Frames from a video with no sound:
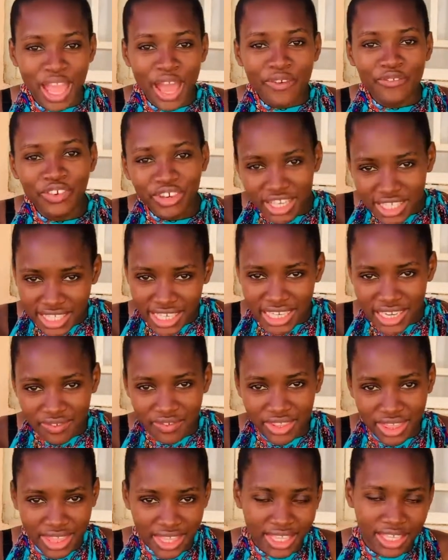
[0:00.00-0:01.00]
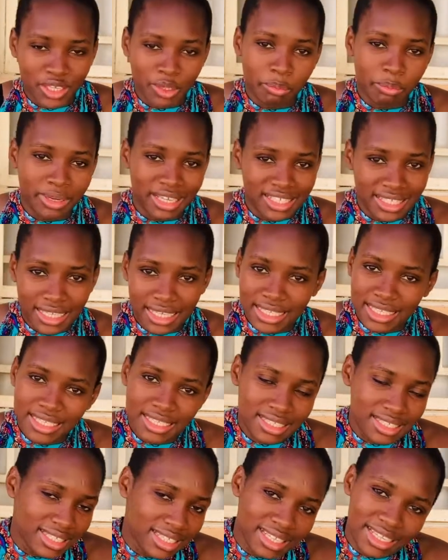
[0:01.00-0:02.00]
for each and everything you
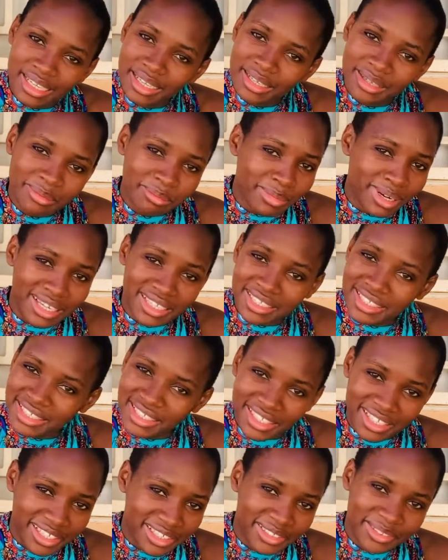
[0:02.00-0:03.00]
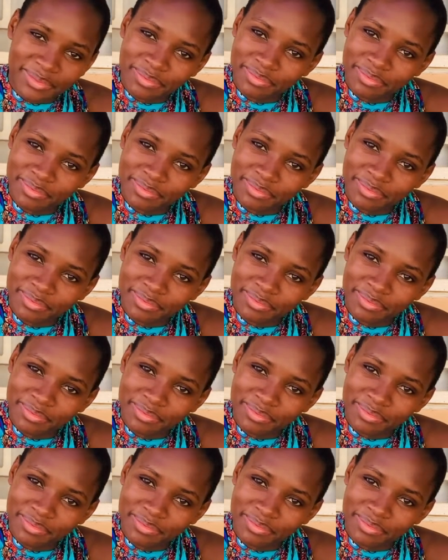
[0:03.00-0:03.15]
purchase, my dear,